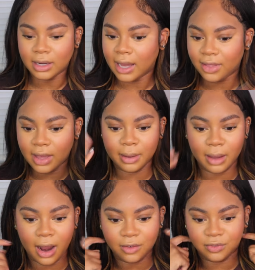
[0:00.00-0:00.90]
Now
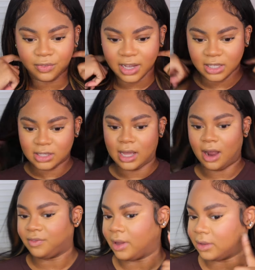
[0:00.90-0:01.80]
that our face,
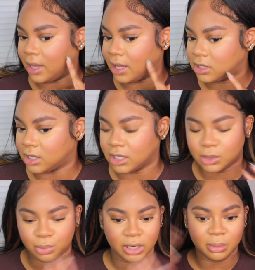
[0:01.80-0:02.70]
our foundation is
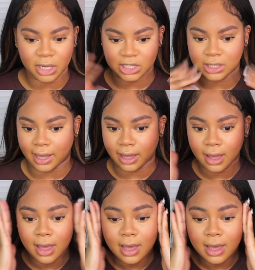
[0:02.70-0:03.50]
pretty much like